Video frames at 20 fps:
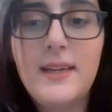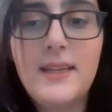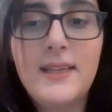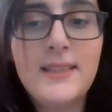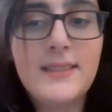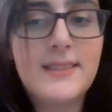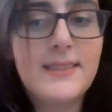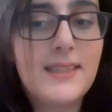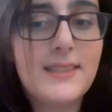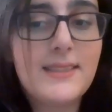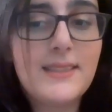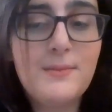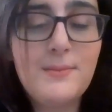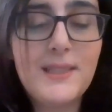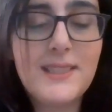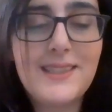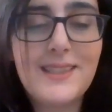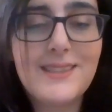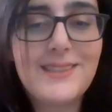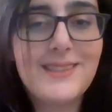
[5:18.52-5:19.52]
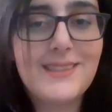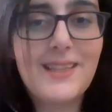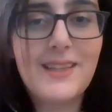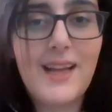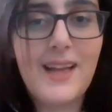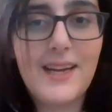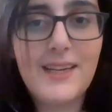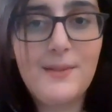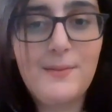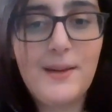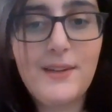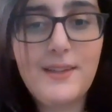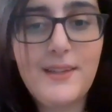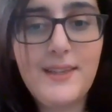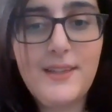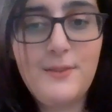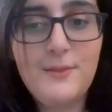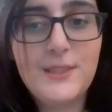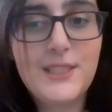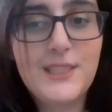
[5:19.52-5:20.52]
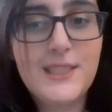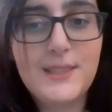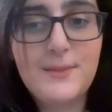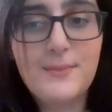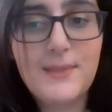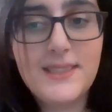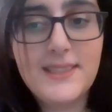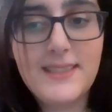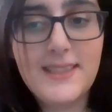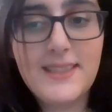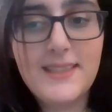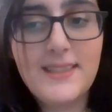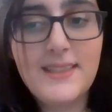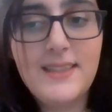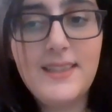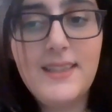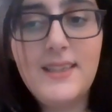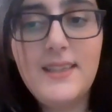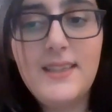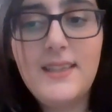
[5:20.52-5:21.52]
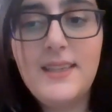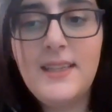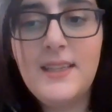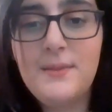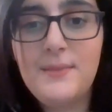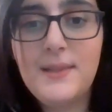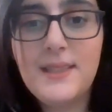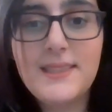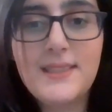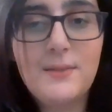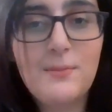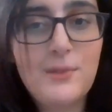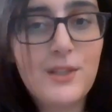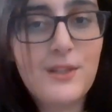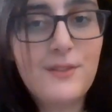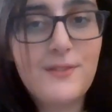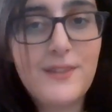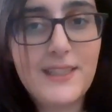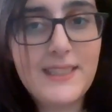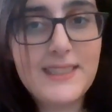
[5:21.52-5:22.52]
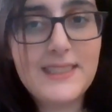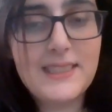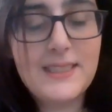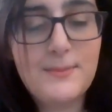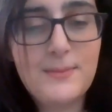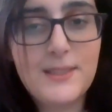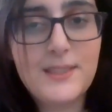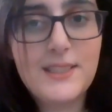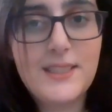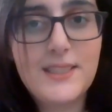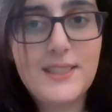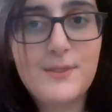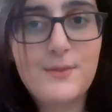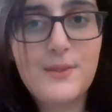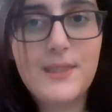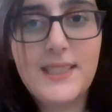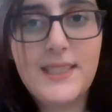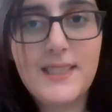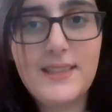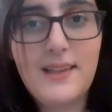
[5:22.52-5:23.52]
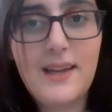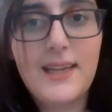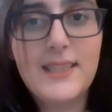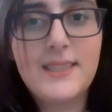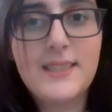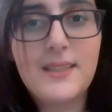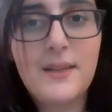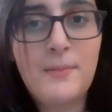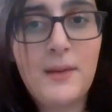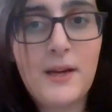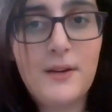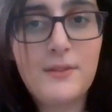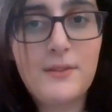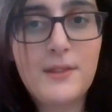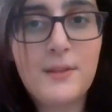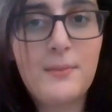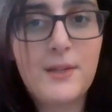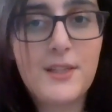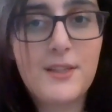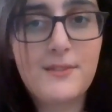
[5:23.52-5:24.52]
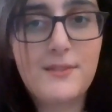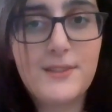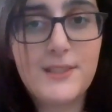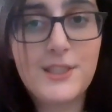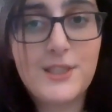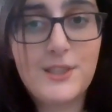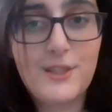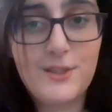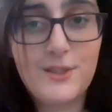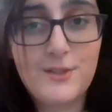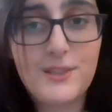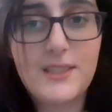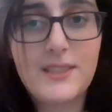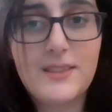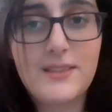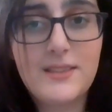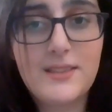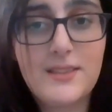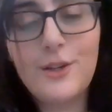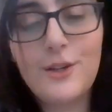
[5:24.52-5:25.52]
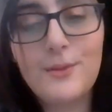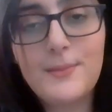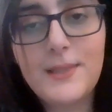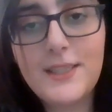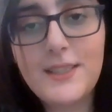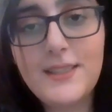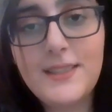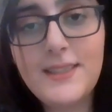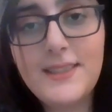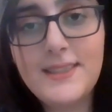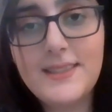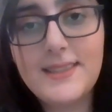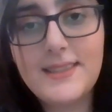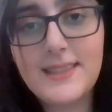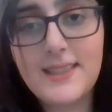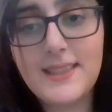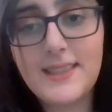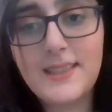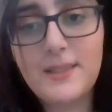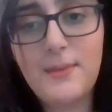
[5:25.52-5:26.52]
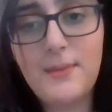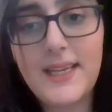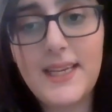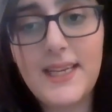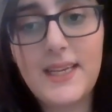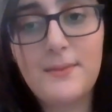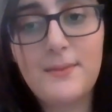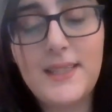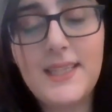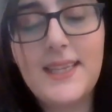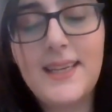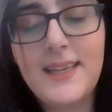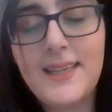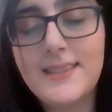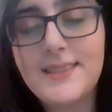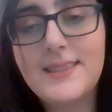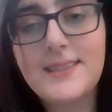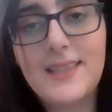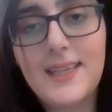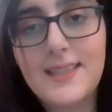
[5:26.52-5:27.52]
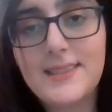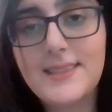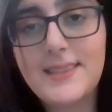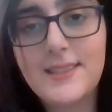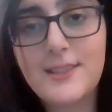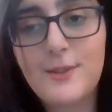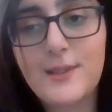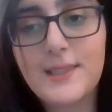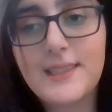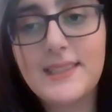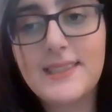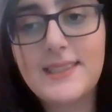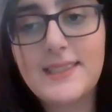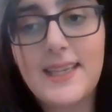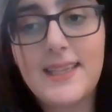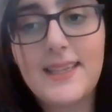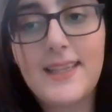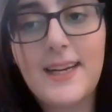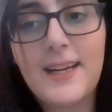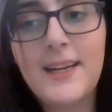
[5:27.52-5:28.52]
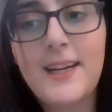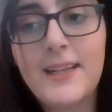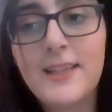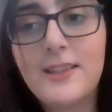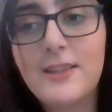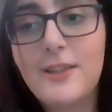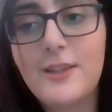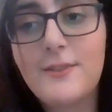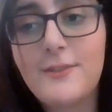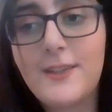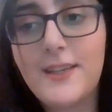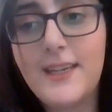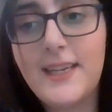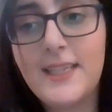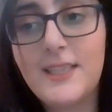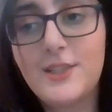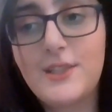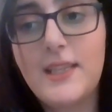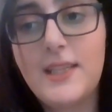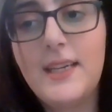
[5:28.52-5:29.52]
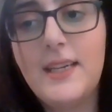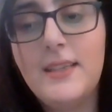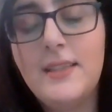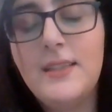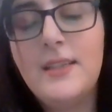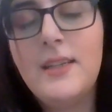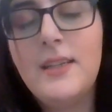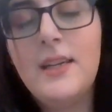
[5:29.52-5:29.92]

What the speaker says: it doesn't make sense to lie about it when she's missing. It makes him look very suspicious when he lies about the mother of his children. So Amir is still in Miami and says he's going to stay there and look for Angela.